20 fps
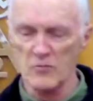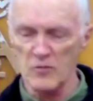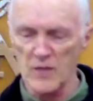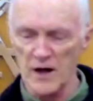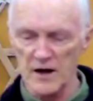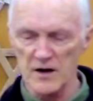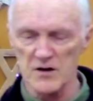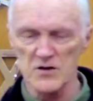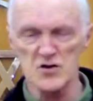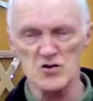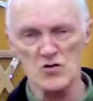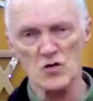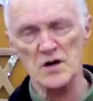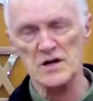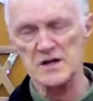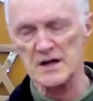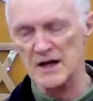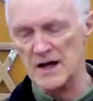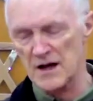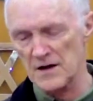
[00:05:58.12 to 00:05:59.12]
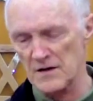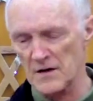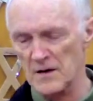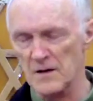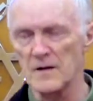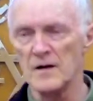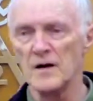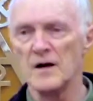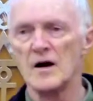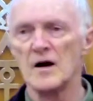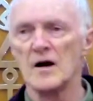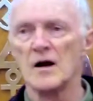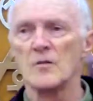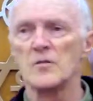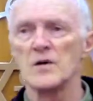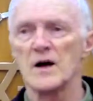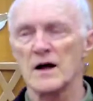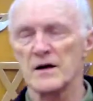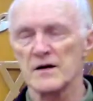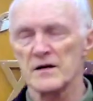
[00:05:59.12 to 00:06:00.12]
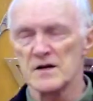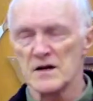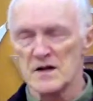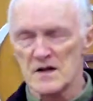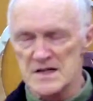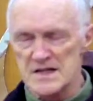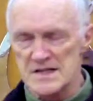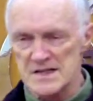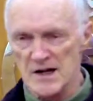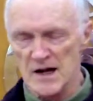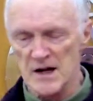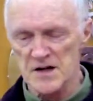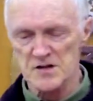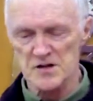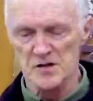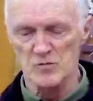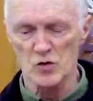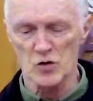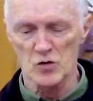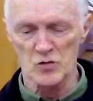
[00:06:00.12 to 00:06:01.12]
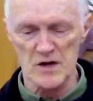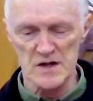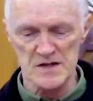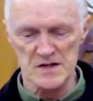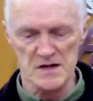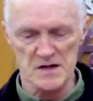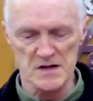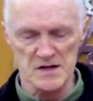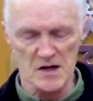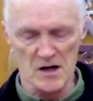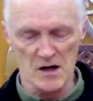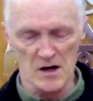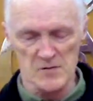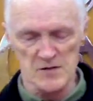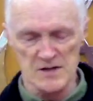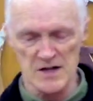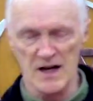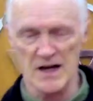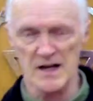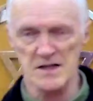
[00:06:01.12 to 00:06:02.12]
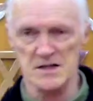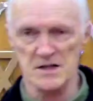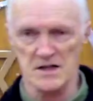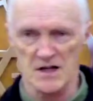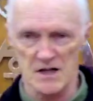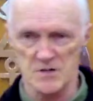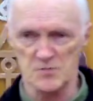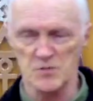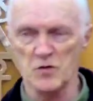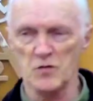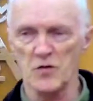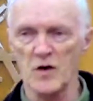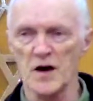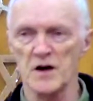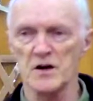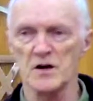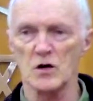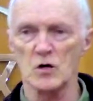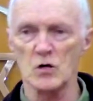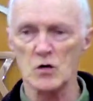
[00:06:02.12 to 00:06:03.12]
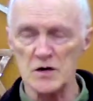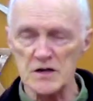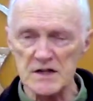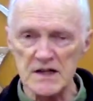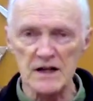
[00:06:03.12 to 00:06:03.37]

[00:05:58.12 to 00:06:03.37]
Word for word: of making it join together. But science in more recent times has, has provided a good